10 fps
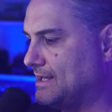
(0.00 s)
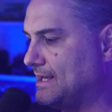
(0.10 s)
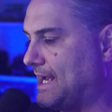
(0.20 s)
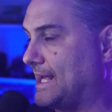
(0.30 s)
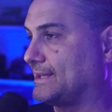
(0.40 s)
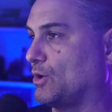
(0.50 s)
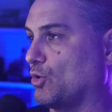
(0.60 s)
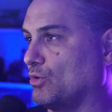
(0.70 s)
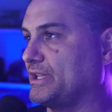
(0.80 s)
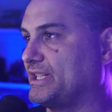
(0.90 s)
at the
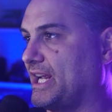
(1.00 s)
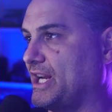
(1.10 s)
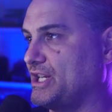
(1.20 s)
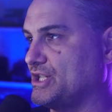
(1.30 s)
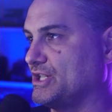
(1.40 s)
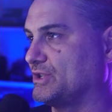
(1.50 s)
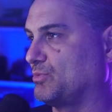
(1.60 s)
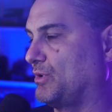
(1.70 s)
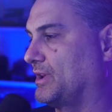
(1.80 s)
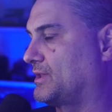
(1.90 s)
early stages
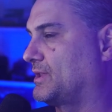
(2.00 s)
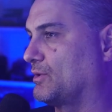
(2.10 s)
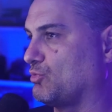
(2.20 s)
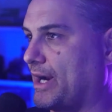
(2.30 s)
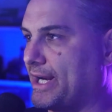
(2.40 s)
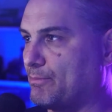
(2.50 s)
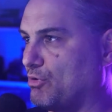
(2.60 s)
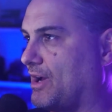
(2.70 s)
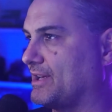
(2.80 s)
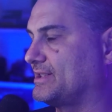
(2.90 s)
with the writing
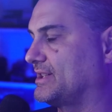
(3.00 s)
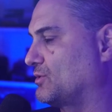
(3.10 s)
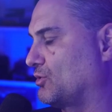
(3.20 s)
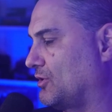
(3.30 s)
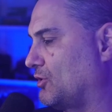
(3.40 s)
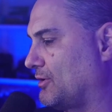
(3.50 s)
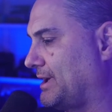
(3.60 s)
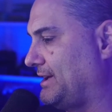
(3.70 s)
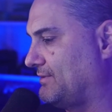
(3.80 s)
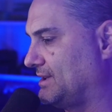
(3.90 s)
process or or
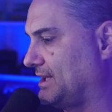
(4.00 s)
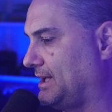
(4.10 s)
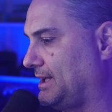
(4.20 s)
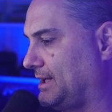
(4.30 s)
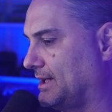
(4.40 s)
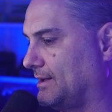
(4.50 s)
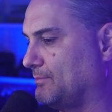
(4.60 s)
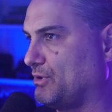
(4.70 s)
even the uh,